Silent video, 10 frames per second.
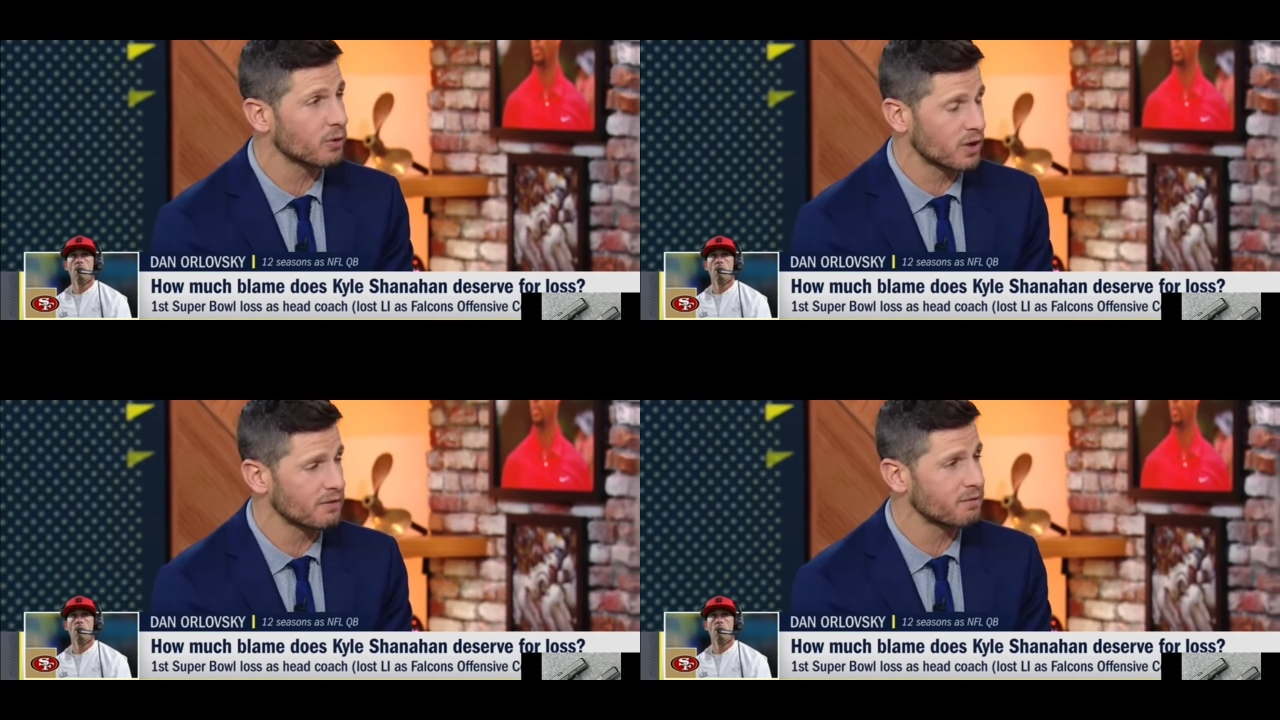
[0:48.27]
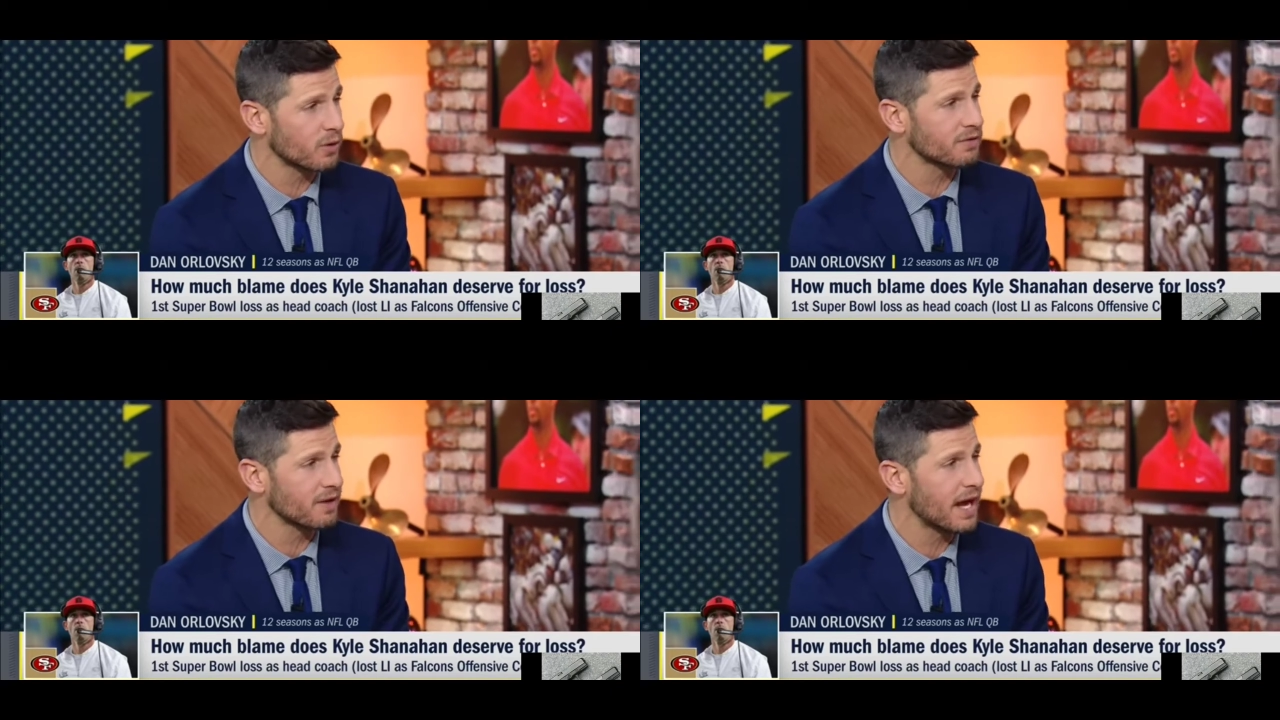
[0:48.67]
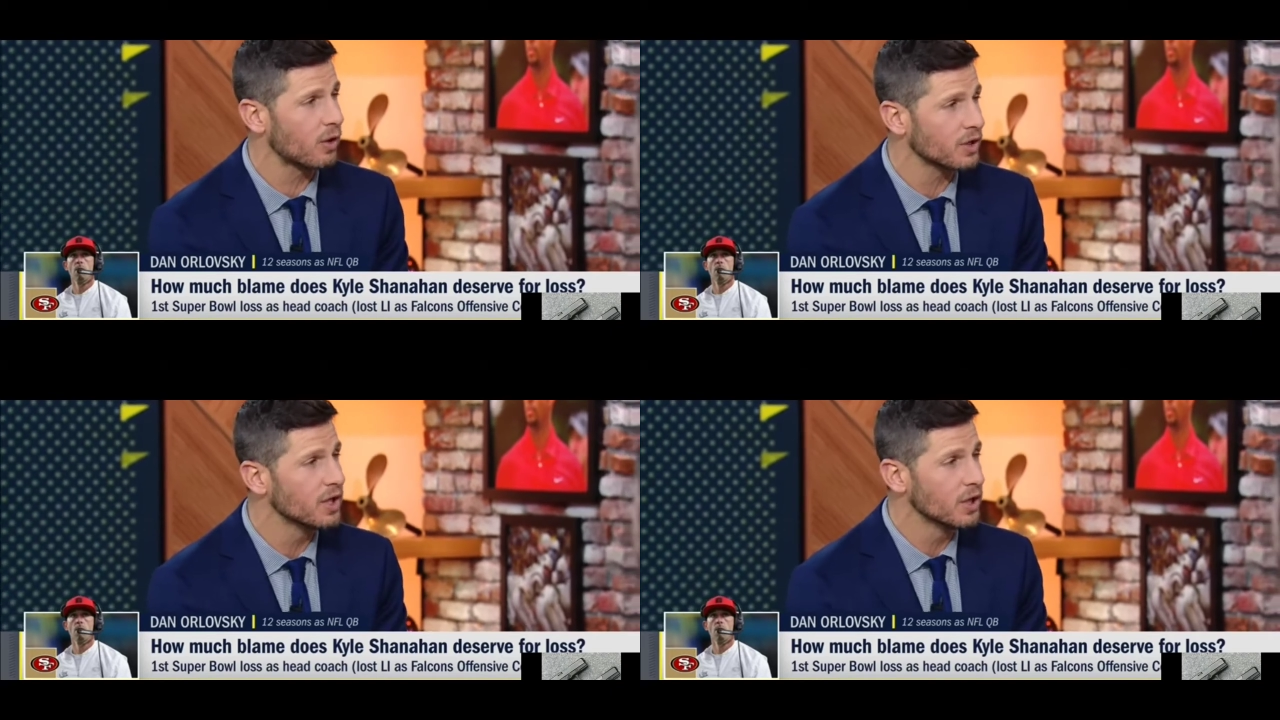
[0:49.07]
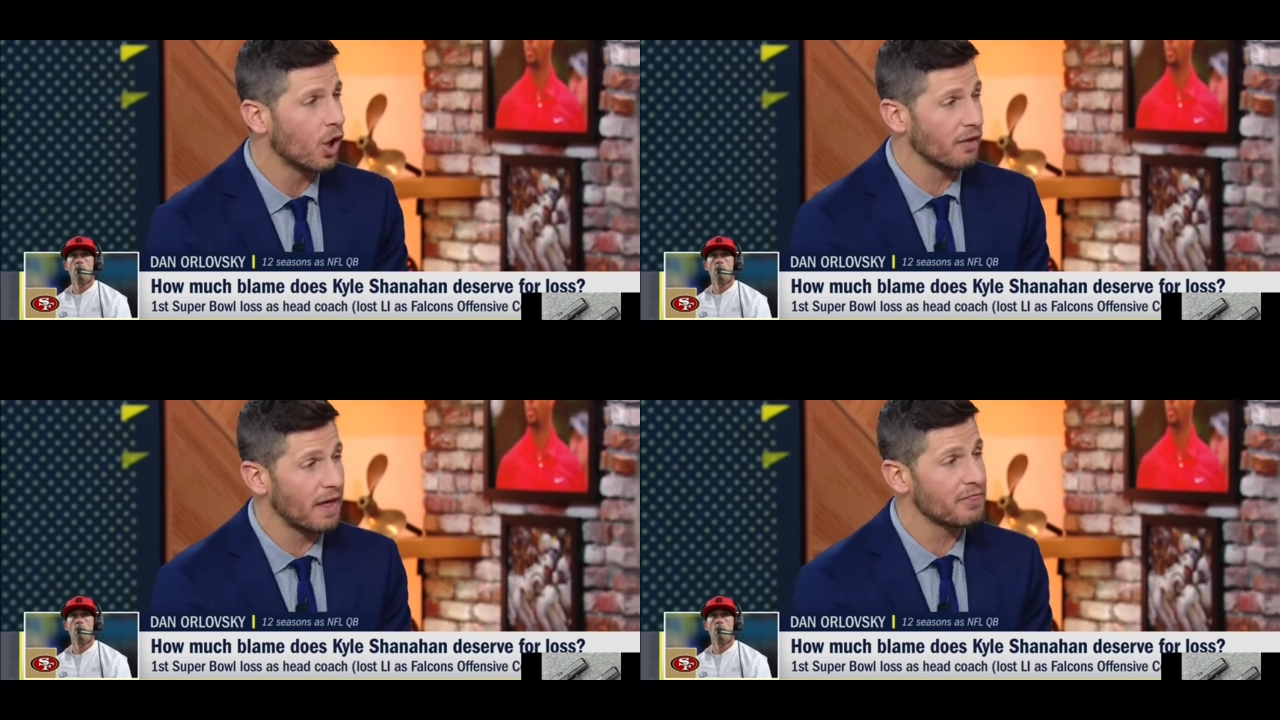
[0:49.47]
for it on fourth down
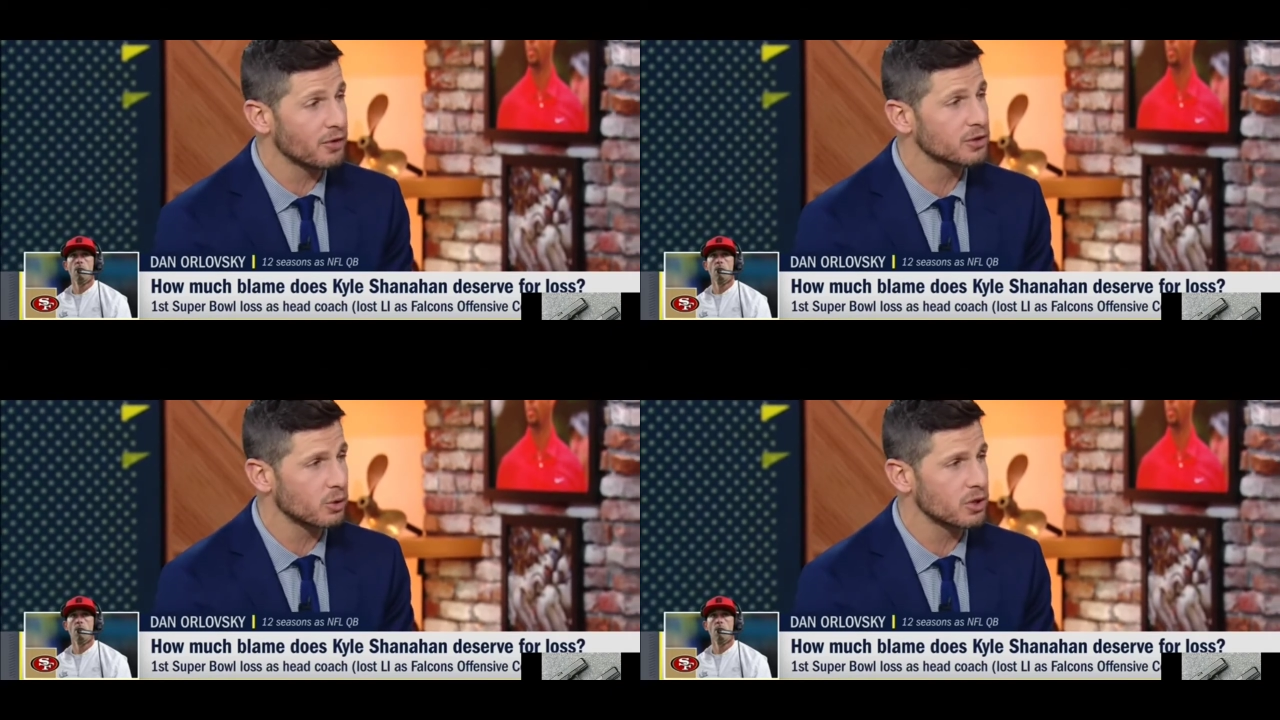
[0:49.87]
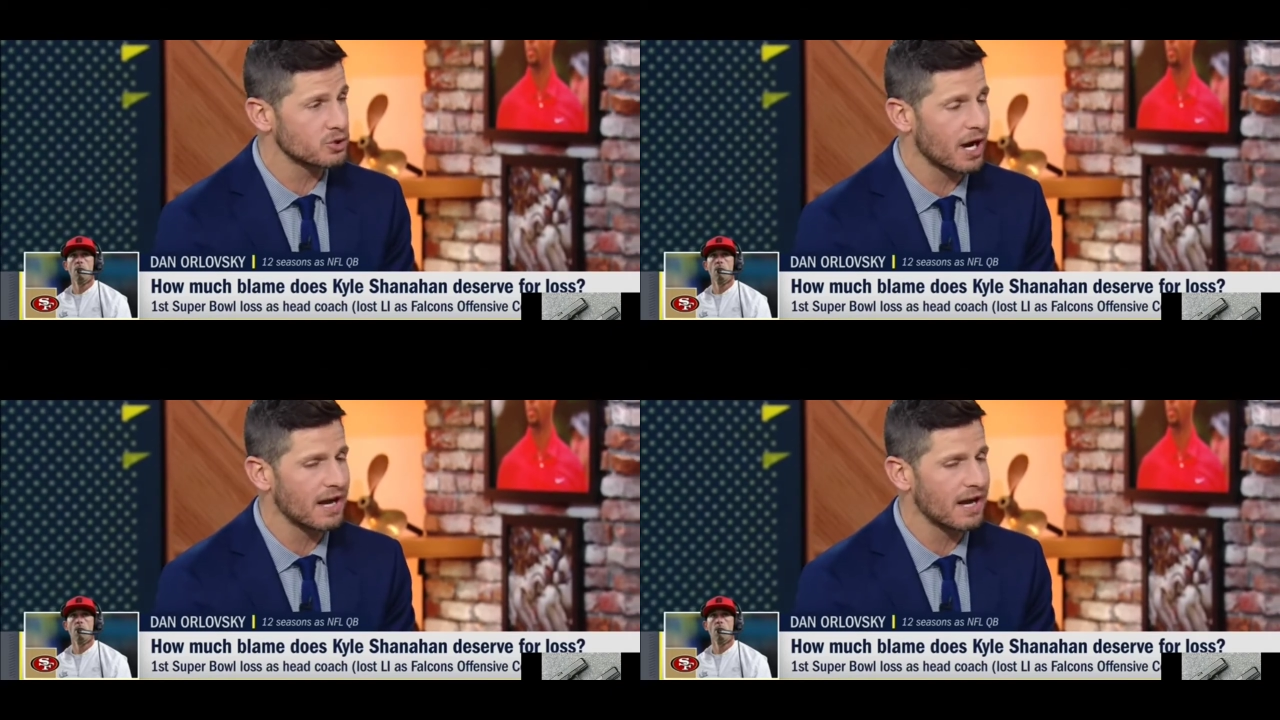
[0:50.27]
on that third quarter